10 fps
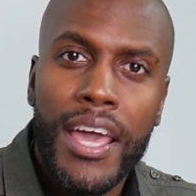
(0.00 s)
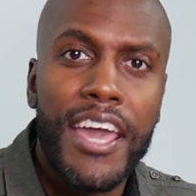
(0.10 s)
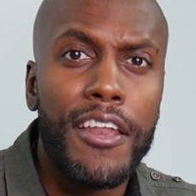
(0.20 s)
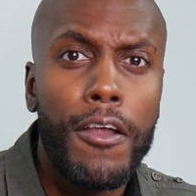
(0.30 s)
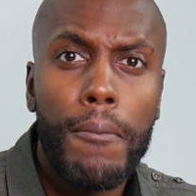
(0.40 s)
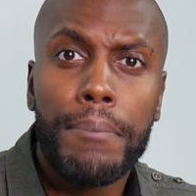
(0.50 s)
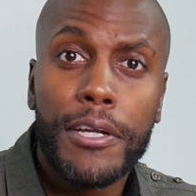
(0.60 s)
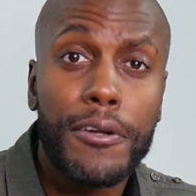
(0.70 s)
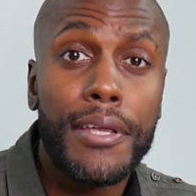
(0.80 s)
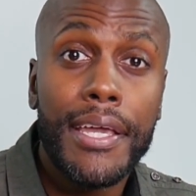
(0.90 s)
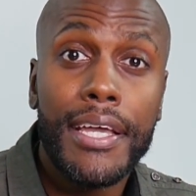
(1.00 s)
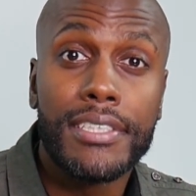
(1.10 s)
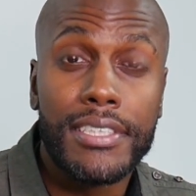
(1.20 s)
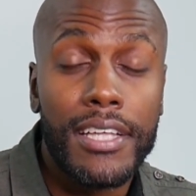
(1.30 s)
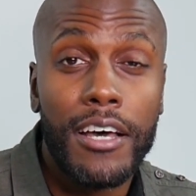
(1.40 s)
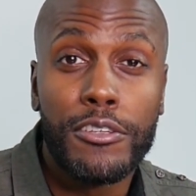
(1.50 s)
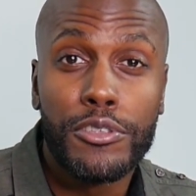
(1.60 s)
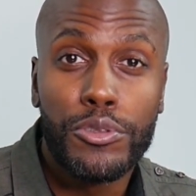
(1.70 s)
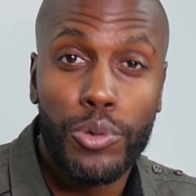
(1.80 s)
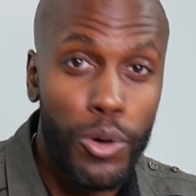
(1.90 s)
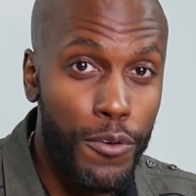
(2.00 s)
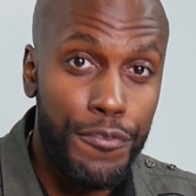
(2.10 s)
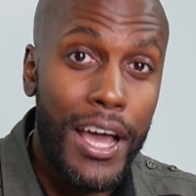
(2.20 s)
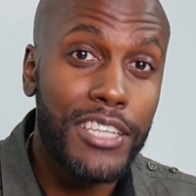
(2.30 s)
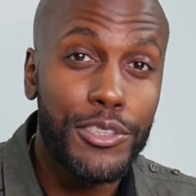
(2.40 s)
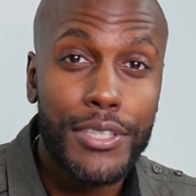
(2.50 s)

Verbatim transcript: and there are bigger kids at the other school or faster